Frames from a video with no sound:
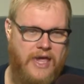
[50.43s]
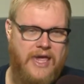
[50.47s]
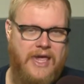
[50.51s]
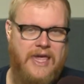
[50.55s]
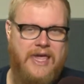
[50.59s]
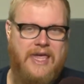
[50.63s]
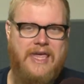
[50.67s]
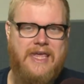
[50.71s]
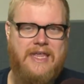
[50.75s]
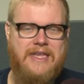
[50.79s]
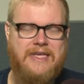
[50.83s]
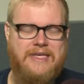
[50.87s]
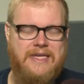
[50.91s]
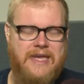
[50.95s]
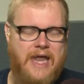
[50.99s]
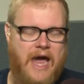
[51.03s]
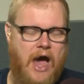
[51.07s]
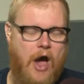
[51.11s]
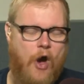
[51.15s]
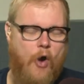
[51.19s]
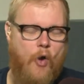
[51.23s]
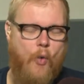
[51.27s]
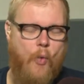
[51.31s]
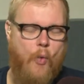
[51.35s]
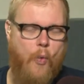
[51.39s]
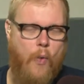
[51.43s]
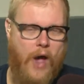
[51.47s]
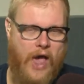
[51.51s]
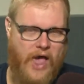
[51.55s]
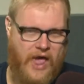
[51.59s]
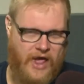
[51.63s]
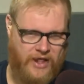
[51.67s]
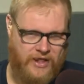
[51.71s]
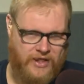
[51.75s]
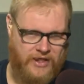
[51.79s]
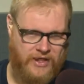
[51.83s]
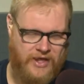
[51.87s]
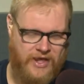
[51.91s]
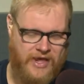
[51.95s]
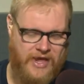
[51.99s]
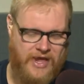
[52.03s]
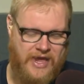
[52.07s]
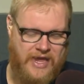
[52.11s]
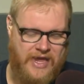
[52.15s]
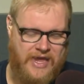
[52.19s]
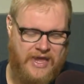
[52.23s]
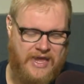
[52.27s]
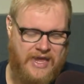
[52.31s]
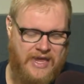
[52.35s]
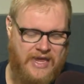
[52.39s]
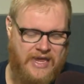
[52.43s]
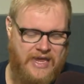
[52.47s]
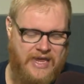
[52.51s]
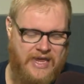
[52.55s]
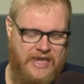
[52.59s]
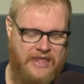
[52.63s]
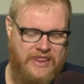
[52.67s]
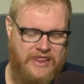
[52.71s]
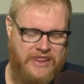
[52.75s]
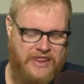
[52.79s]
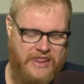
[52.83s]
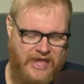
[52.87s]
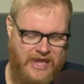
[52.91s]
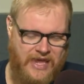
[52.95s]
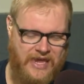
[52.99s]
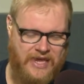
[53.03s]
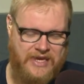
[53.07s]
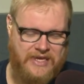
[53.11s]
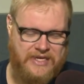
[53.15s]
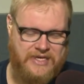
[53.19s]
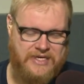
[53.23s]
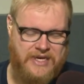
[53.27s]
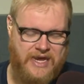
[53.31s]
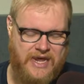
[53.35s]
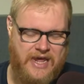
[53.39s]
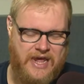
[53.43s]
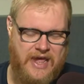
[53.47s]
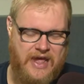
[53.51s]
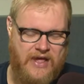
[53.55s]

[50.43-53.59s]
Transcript: He's not well. He thinks